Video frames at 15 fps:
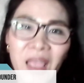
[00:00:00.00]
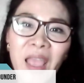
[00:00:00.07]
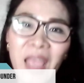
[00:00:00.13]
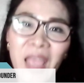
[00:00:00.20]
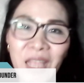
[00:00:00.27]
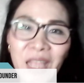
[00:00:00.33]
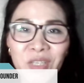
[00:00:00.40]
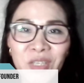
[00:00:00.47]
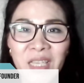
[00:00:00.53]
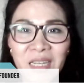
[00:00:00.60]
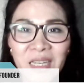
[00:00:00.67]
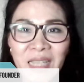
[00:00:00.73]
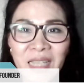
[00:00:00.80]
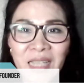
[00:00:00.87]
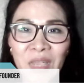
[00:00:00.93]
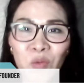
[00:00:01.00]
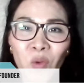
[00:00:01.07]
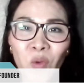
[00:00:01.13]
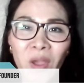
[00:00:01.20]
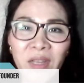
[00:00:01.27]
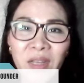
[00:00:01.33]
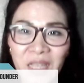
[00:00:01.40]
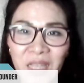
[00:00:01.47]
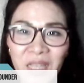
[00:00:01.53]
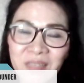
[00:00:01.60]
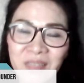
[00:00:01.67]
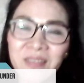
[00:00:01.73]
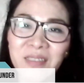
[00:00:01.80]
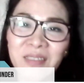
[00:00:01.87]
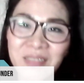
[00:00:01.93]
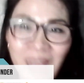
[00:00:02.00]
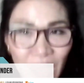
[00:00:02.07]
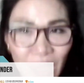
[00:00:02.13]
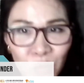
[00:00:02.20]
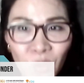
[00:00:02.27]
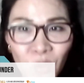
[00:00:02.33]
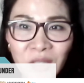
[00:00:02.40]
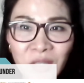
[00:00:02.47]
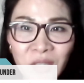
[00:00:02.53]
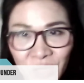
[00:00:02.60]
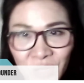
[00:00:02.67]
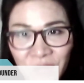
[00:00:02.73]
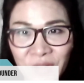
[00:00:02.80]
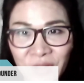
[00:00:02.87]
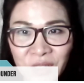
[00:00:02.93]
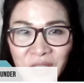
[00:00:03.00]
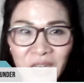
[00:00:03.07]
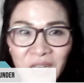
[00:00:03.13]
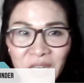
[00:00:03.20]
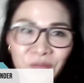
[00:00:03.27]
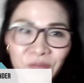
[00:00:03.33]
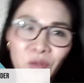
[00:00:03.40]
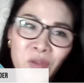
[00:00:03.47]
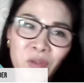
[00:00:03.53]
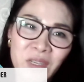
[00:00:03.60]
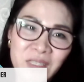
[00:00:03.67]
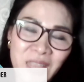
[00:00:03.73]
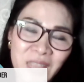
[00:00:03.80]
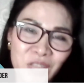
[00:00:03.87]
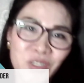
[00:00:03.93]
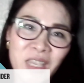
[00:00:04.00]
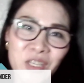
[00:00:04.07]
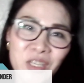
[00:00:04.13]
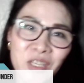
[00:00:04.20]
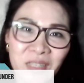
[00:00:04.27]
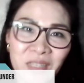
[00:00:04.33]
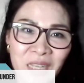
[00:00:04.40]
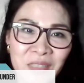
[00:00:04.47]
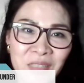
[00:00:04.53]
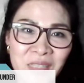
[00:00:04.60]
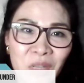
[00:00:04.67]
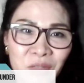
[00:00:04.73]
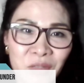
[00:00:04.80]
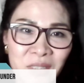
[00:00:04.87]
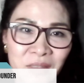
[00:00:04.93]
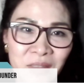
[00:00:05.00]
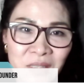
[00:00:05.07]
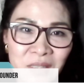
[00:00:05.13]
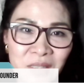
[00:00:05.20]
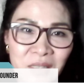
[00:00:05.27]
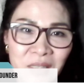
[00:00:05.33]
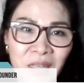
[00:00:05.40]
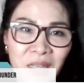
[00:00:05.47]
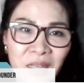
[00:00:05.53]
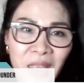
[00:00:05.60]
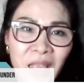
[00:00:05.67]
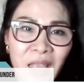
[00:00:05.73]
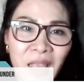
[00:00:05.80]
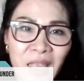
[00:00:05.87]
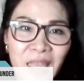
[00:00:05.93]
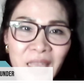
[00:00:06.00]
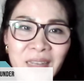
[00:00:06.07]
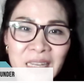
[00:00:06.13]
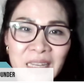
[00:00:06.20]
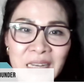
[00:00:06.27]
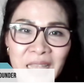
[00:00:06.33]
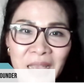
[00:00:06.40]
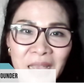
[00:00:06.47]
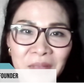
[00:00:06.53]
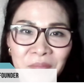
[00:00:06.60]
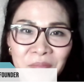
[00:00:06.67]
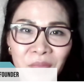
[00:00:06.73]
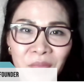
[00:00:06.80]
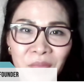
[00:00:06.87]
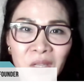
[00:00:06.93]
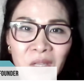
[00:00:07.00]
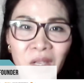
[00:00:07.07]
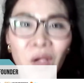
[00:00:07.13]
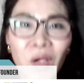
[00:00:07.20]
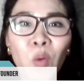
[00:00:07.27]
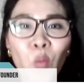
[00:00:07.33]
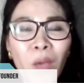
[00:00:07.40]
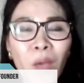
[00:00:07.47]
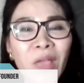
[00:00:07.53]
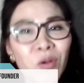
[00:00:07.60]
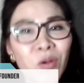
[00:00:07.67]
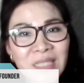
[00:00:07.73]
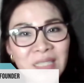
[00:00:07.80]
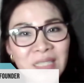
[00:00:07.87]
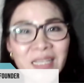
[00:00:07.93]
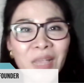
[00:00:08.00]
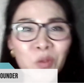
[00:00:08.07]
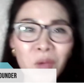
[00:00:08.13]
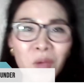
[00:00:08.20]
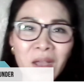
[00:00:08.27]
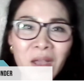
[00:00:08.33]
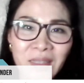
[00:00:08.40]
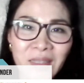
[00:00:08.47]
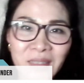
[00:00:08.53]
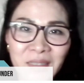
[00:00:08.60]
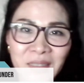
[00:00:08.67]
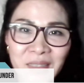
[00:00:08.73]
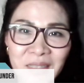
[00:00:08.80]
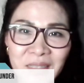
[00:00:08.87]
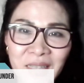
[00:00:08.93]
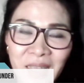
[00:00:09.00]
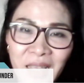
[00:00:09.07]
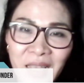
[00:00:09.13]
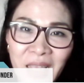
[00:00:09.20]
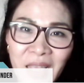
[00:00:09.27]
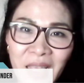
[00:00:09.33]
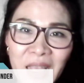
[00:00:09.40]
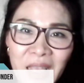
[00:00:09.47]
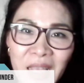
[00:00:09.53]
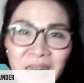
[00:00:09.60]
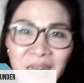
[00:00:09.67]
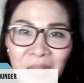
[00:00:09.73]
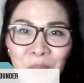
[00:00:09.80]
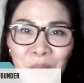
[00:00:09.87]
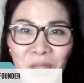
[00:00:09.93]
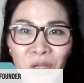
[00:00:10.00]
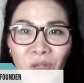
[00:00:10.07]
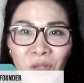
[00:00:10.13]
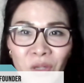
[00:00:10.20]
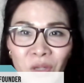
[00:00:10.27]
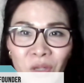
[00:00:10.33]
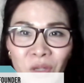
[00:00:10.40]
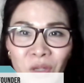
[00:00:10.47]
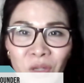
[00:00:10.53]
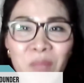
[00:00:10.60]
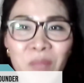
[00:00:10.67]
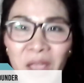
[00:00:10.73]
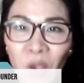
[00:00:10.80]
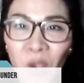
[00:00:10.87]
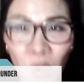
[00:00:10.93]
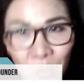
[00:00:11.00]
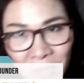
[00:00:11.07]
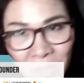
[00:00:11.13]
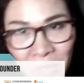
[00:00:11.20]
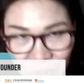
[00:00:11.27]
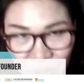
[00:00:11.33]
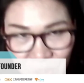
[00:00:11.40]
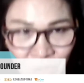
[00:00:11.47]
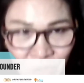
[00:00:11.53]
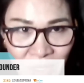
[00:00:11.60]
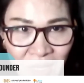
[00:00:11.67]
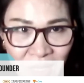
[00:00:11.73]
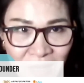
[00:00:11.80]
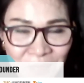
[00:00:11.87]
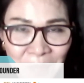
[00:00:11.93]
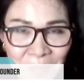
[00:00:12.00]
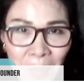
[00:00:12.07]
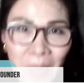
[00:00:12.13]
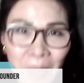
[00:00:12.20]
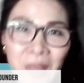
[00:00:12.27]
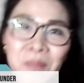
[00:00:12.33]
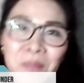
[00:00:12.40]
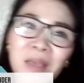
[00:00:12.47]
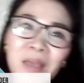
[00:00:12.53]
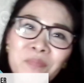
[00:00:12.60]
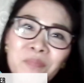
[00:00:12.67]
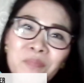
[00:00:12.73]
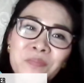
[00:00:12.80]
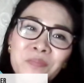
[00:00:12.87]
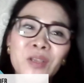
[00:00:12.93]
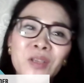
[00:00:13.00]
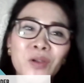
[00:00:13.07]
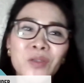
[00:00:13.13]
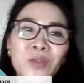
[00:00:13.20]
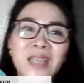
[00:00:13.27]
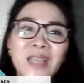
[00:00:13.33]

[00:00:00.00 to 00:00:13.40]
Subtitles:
Educare Taiwan is the Taiwan University-focused education consultants in India. Why only Taiwan? Not because it's my home country, but because